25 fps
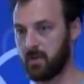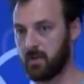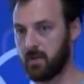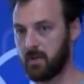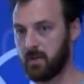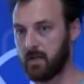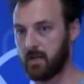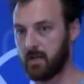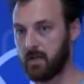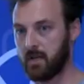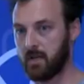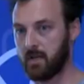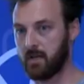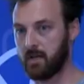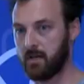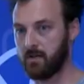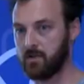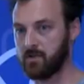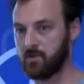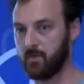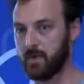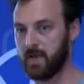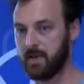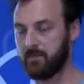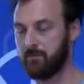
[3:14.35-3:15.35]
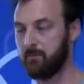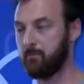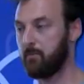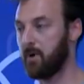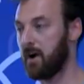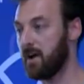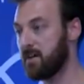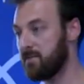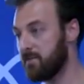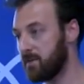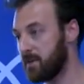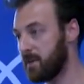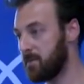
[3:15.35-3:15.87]
So we have
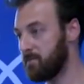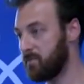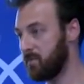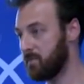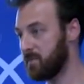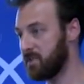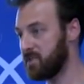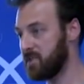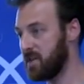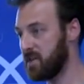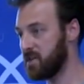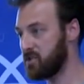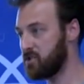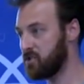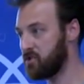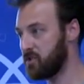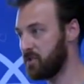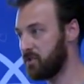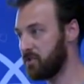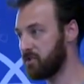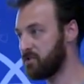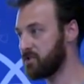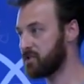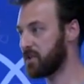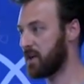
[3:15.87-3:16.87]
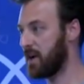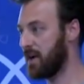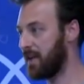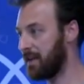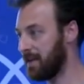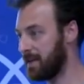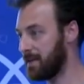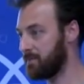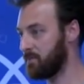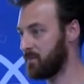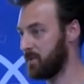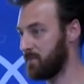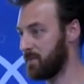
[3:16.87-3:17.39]
Python implementations,
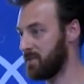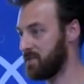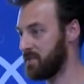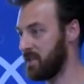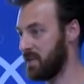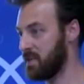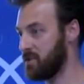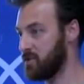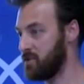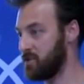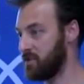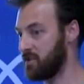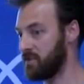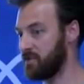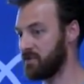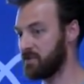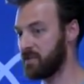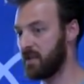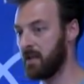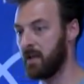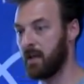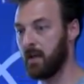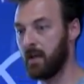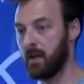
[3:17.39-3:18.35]
Scala implementations,